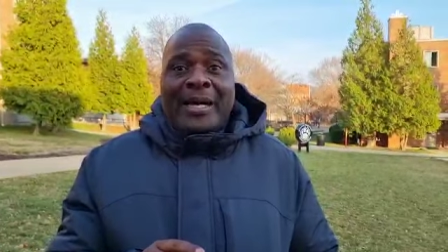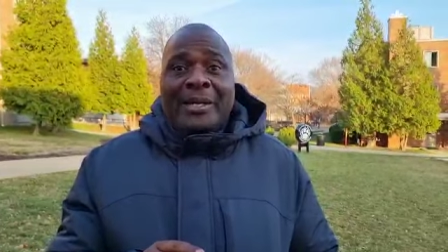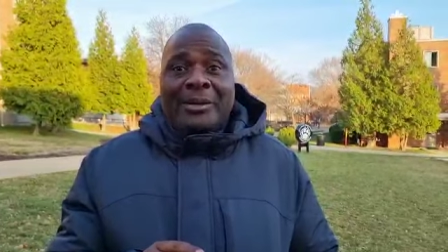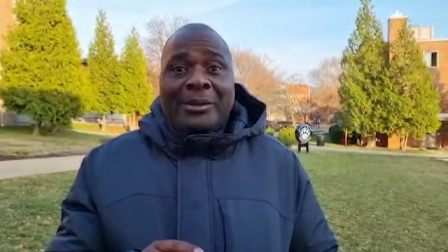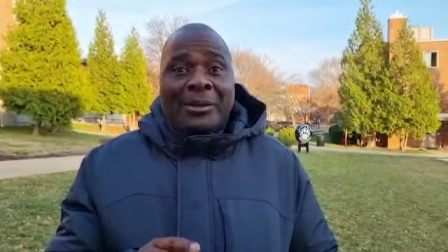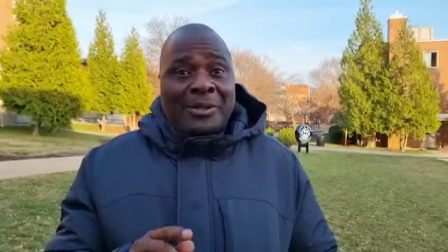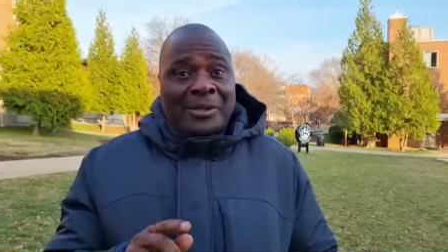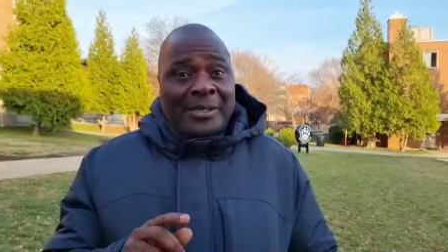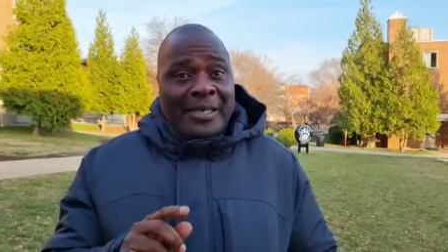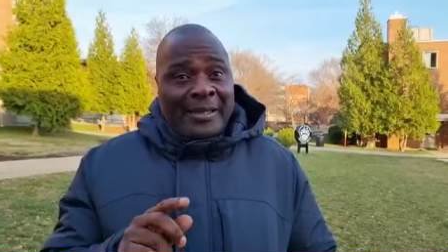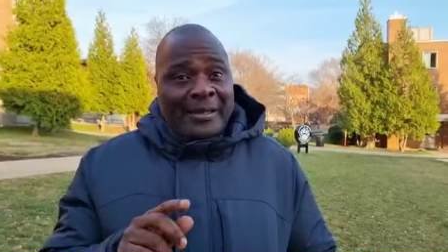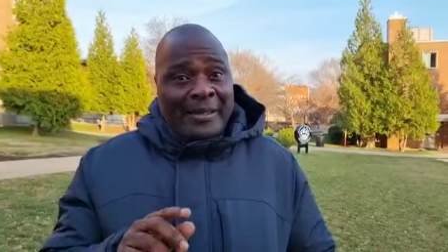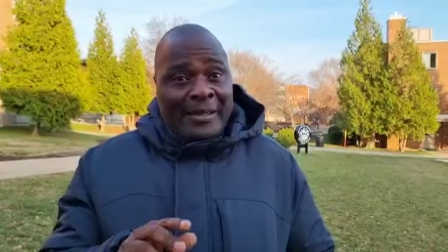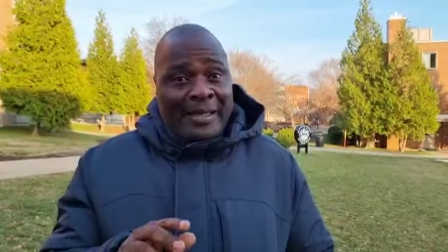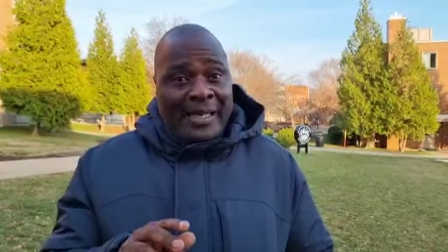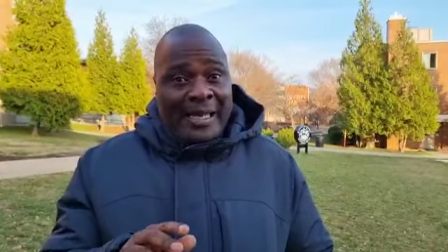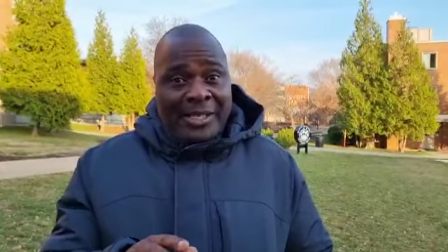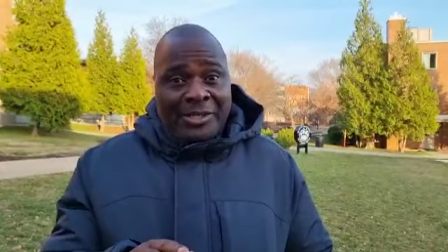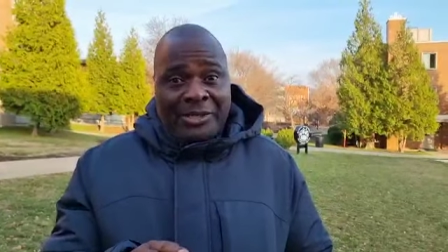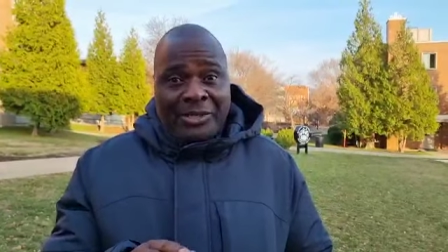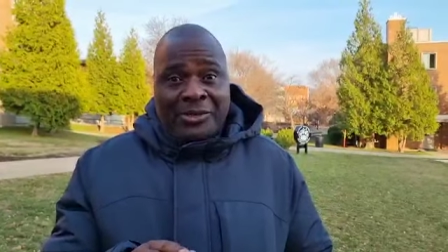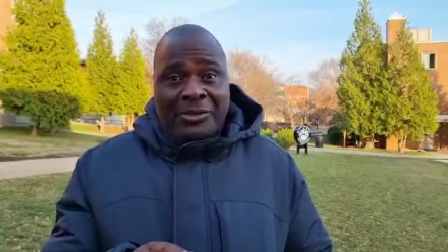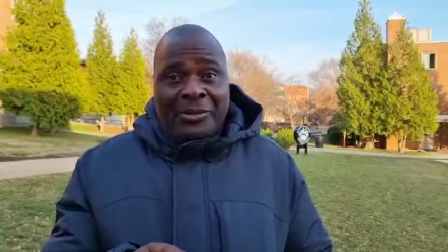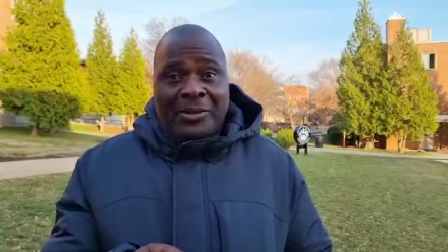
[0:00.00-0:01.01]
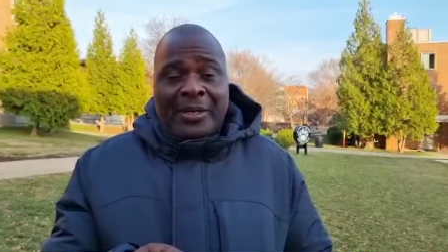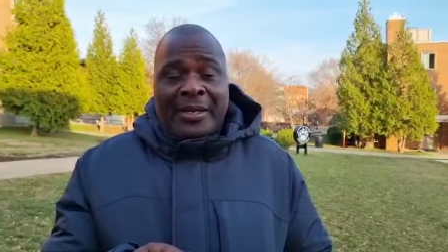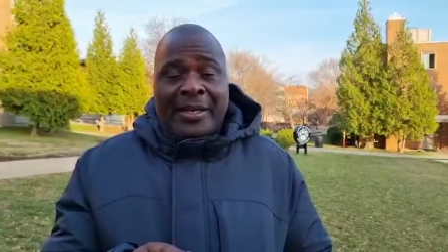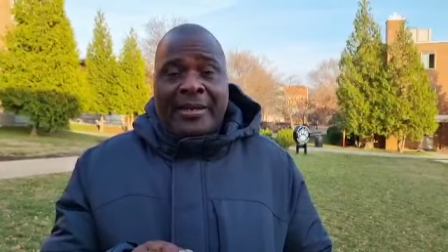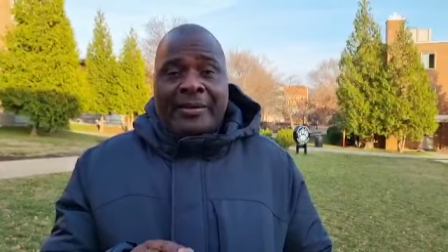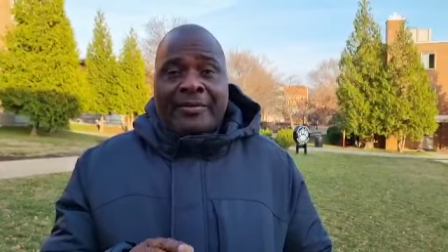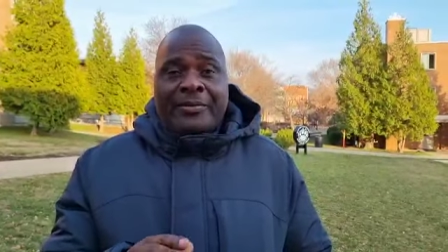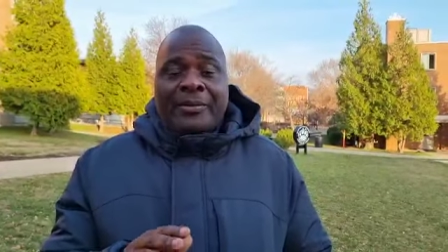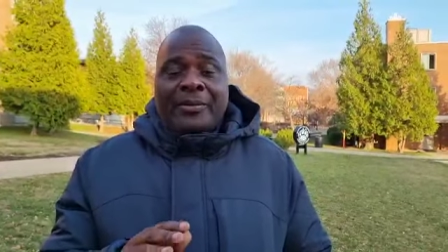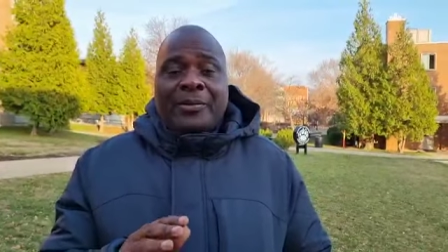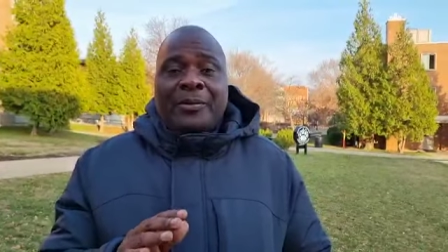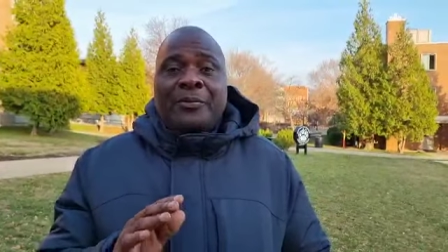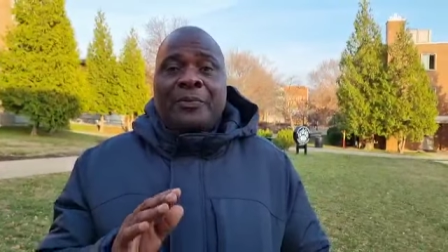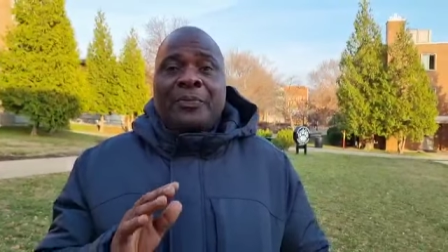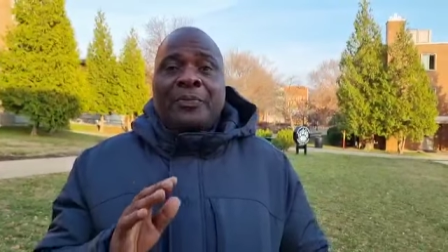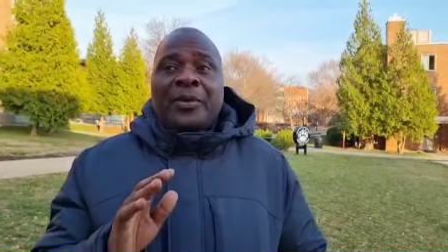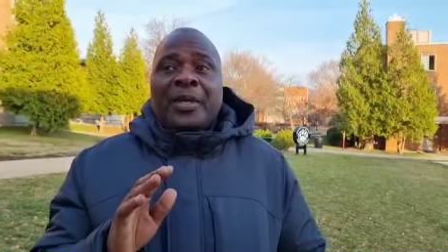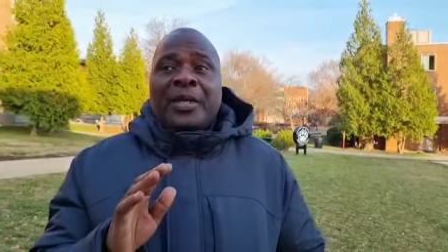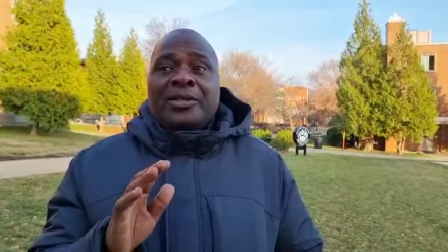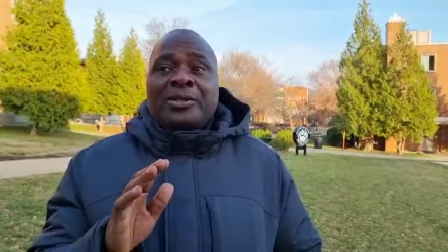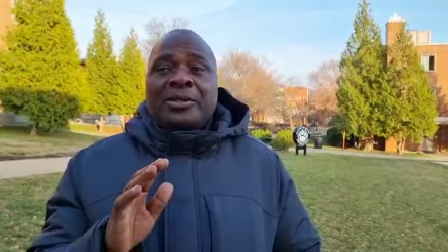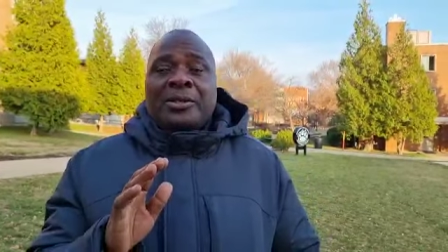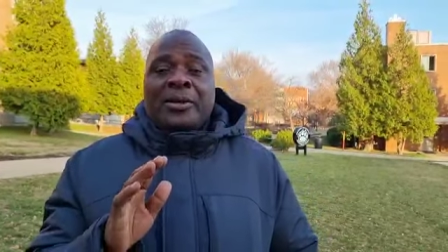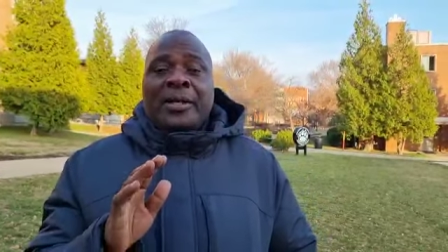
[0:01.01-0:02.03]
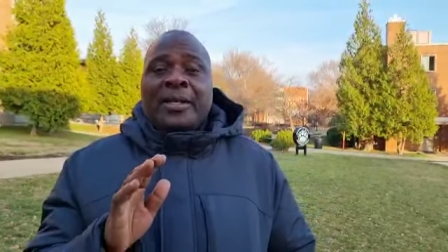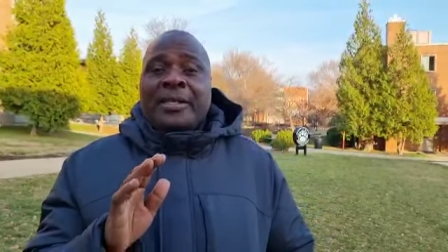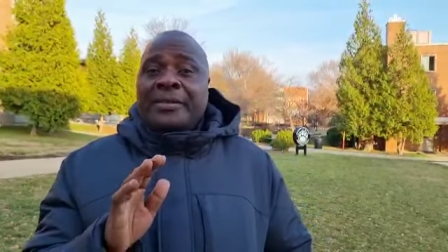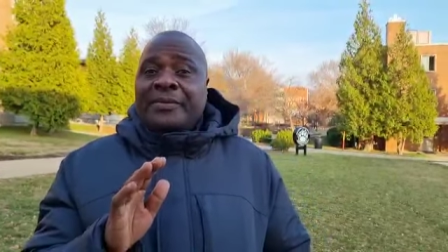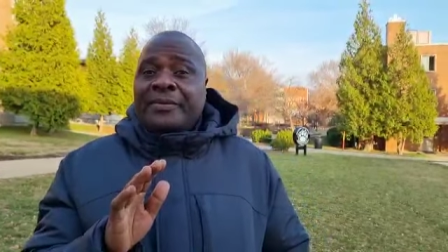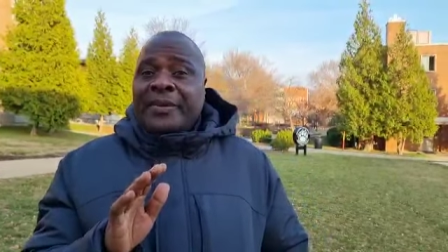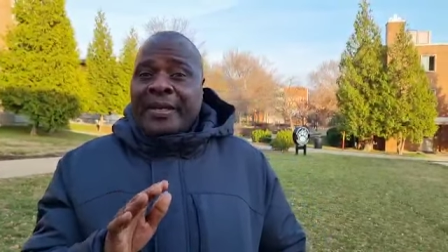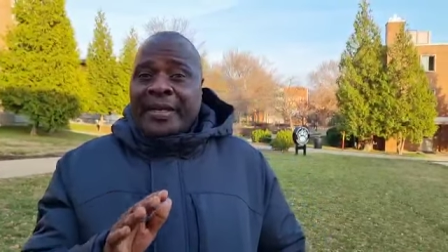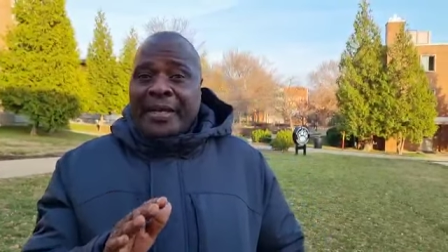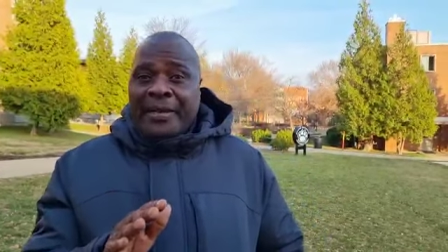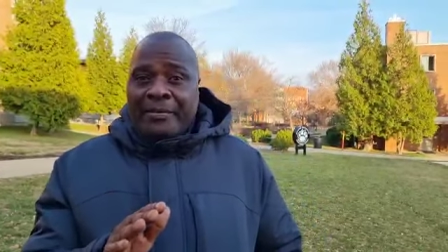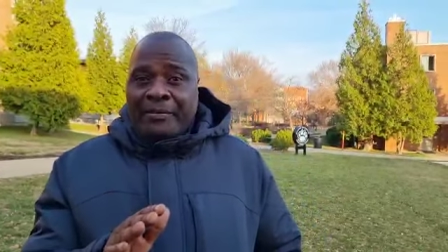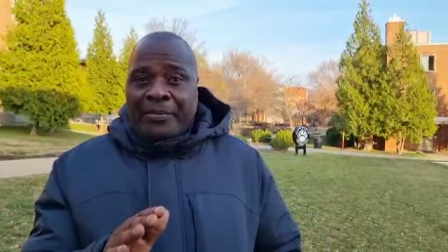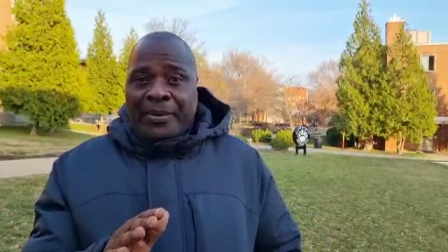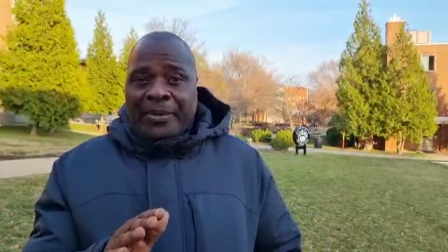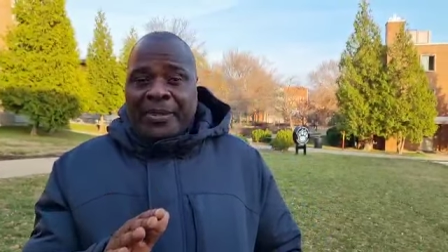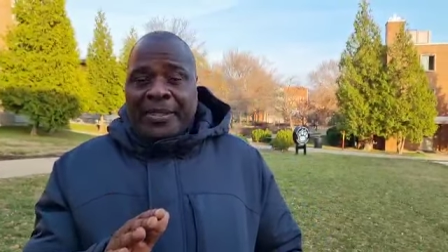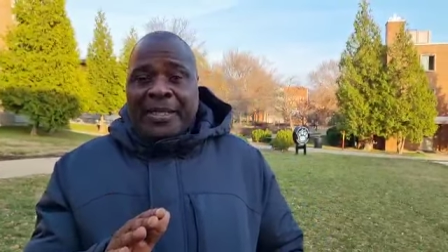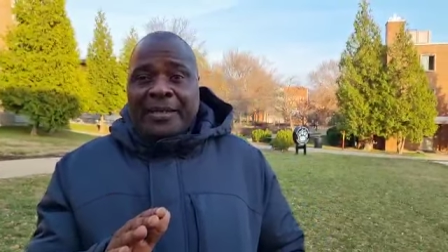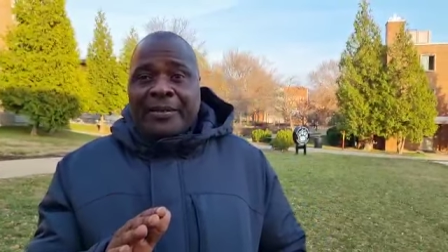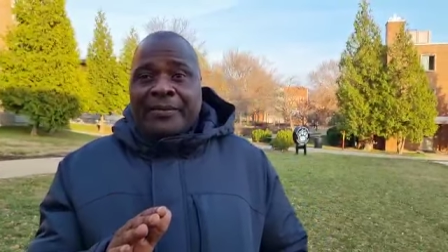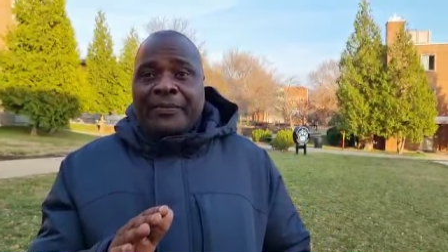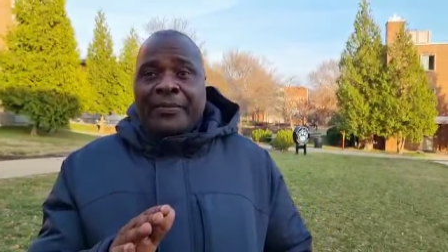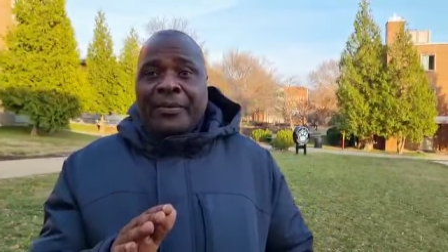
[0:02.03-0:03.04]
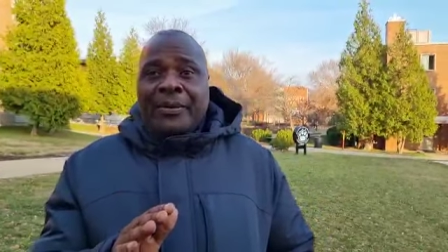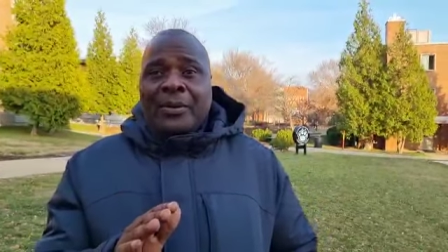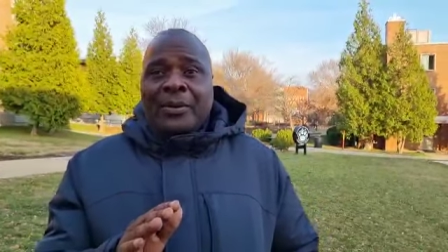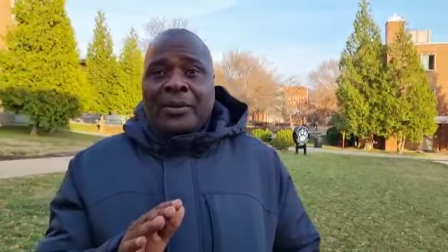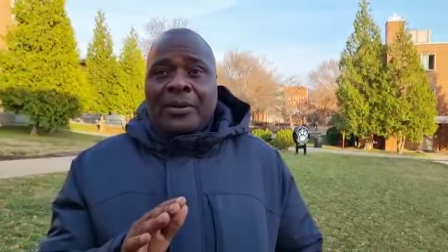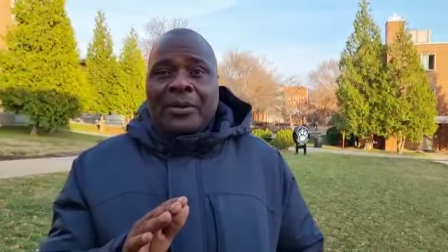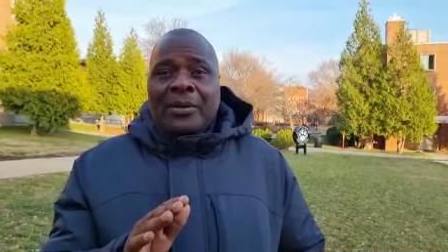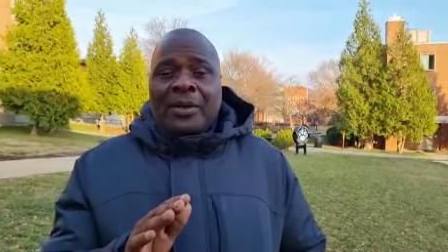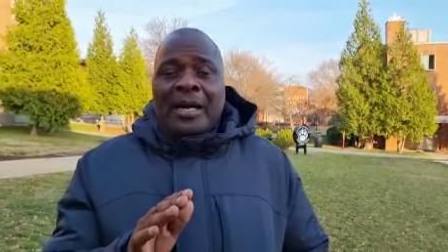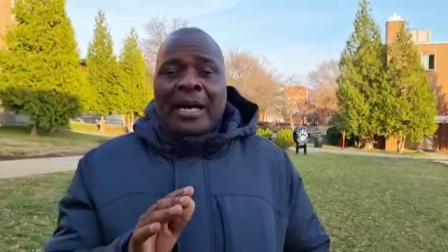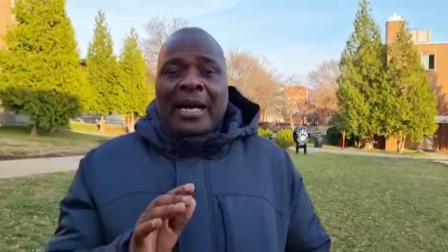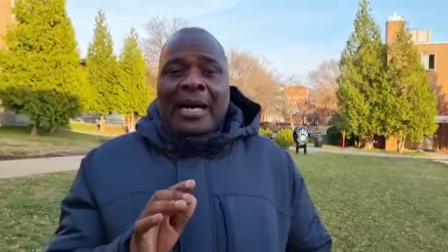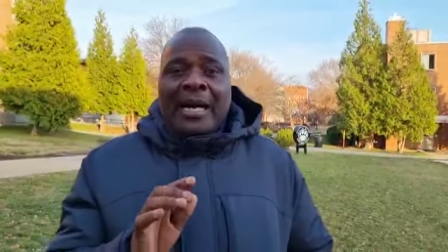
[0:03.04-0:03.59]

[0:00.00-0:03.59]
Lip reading: and also at the national level. So it's very important for